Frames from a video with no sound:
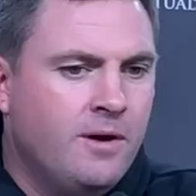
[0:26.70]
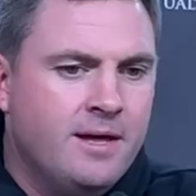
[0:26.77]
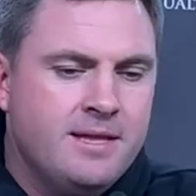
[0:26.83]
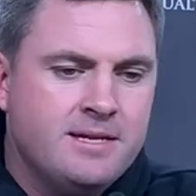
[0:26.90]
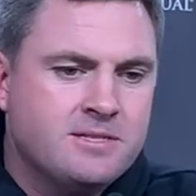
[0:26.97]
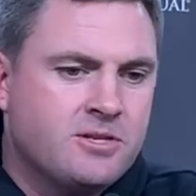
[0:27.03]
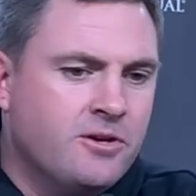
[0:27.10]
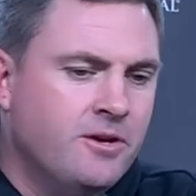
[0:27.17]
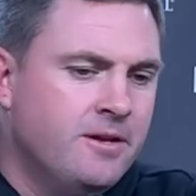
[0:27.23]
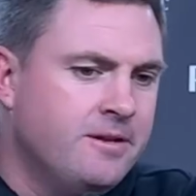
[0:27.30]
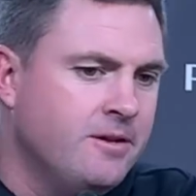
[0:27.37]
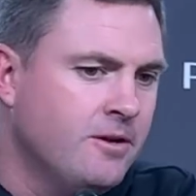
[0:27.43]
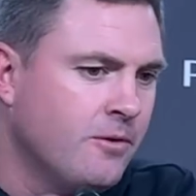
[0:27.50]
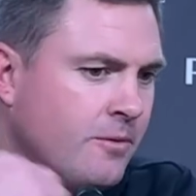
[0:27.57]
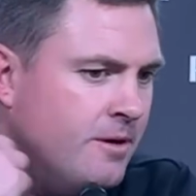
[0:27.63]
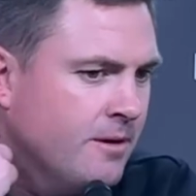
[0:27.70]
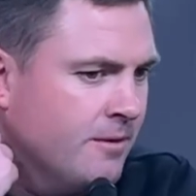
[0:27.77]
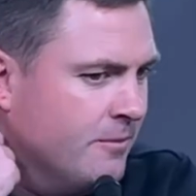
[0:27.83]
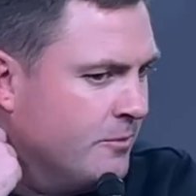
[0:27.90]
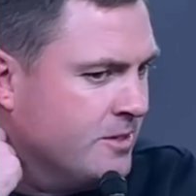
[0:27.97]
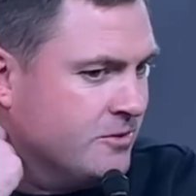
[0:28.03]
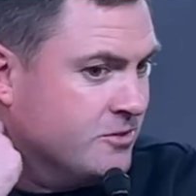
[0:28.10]
I think it's good. You know, we,
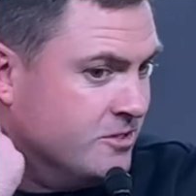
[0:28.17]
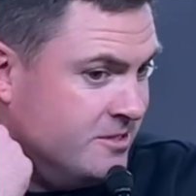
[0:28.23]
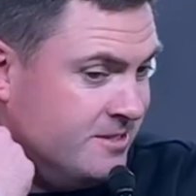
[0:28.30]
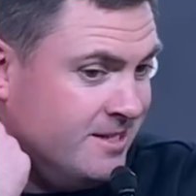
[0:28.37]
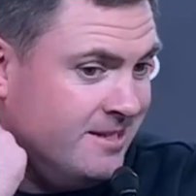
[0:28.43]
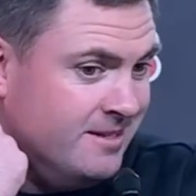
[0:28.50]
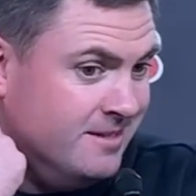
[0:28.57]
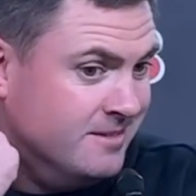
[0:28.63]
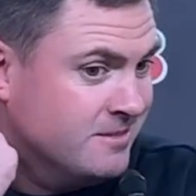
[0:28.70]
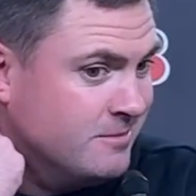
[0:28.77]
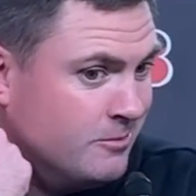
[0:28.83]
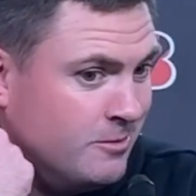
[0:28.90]
we just did this